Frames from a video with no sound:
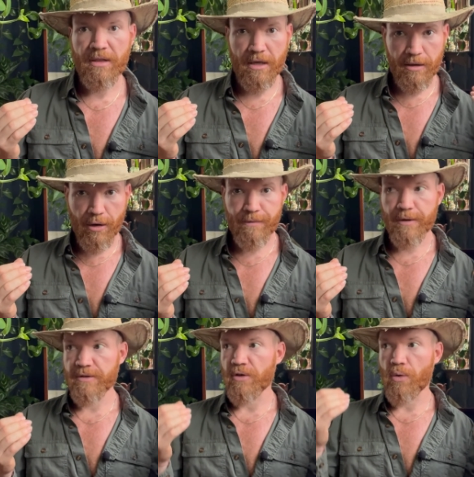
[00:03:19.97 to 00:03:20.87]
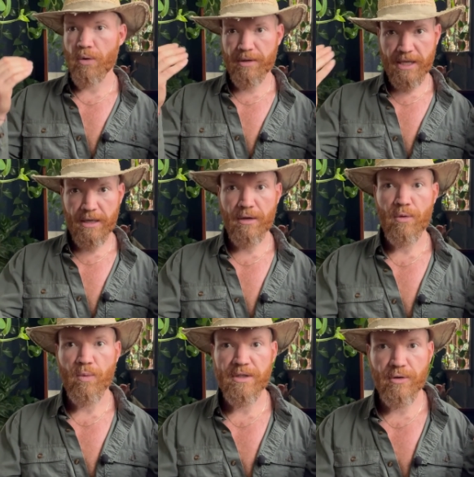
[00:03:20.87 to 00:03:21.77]
the clovers or the
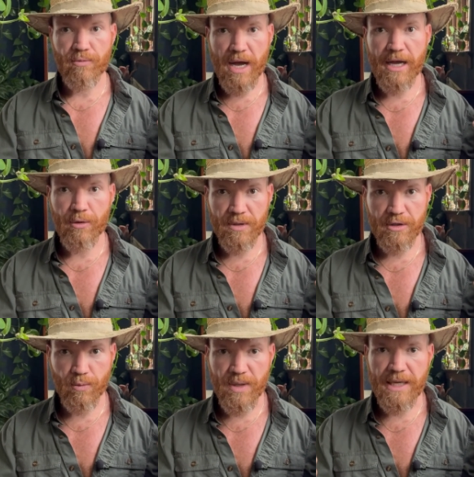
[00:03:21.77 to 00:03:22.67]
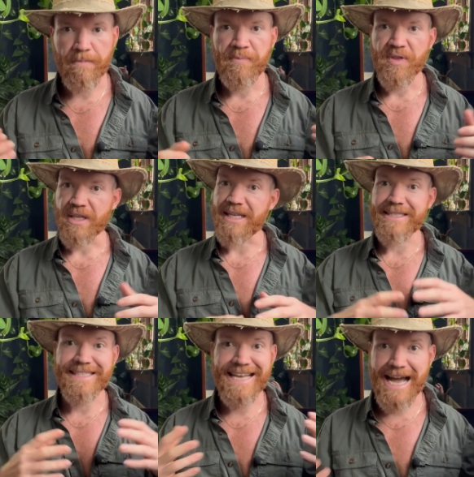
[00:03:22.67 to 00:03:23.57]
winter rye or winter wheat
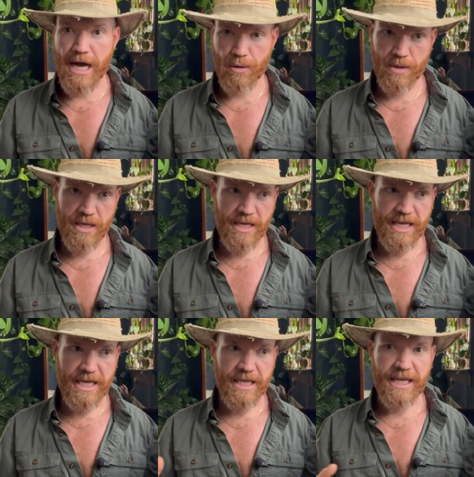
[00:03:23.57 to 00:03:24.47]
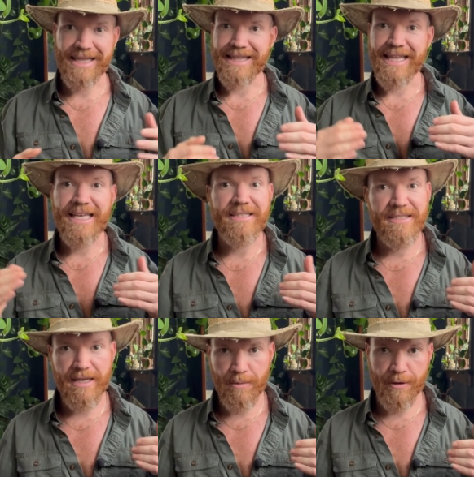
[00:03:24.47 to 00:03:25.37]
is now, in late
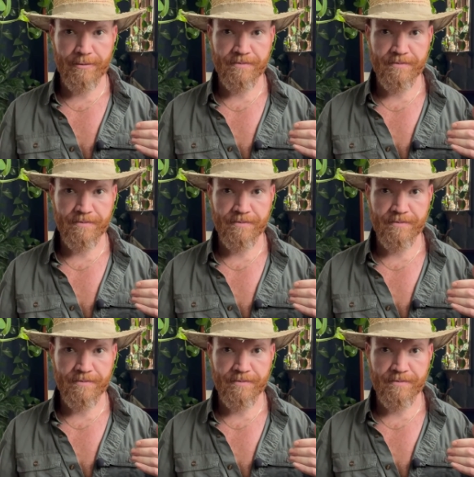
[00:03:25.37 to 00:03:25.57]
summer.